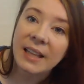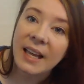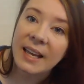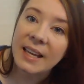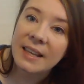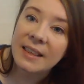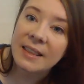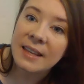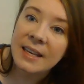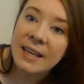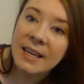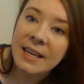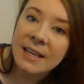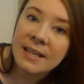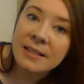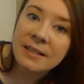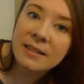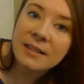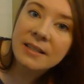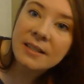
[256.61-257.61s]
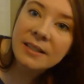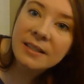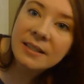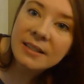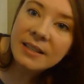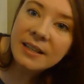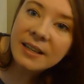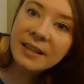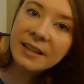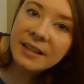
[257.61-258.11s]
like these?
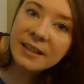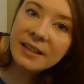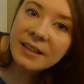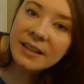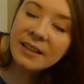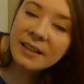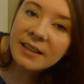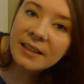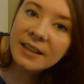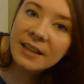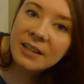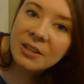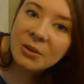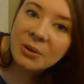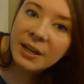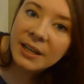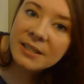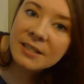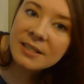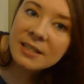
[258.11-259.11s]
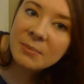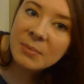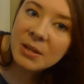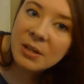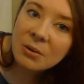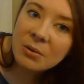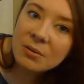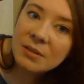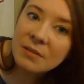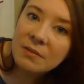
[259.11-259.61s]
Can you guess some of
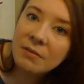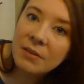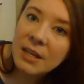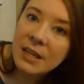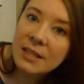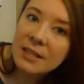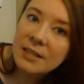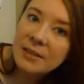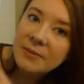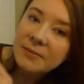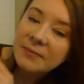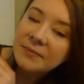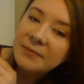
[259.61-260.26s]
those feet?